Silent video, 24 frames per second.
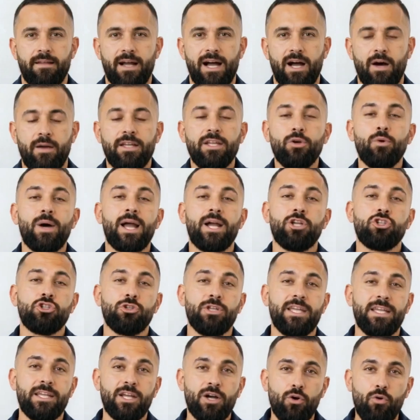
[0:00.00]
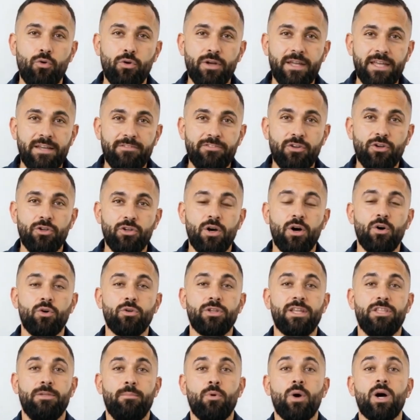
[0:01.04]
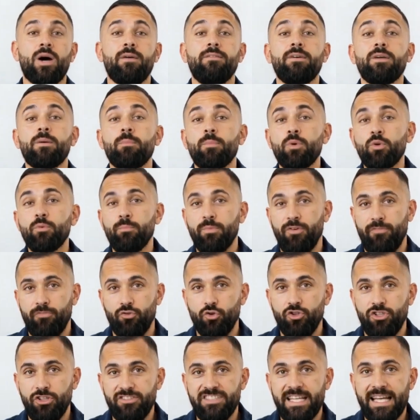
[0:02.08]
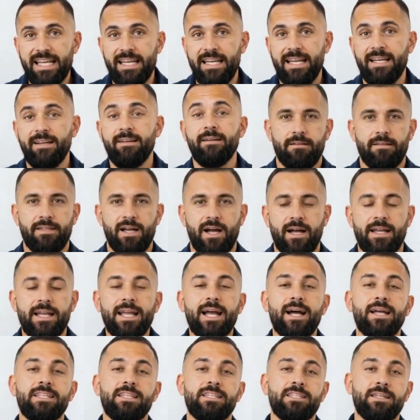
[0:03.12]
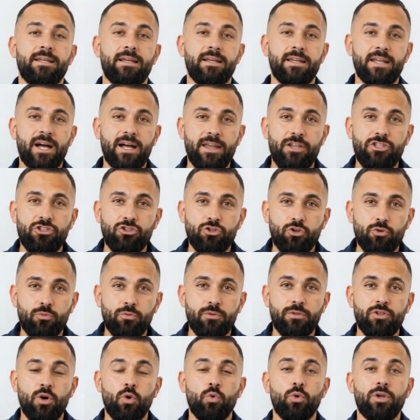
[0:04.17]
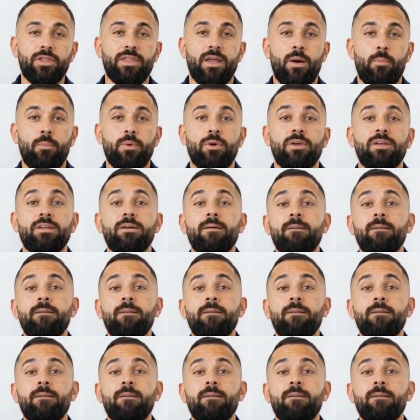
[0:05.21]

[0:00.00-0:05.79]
How do you actually know if a load is profitable before you take it? Not guess, not assume, know with numbers.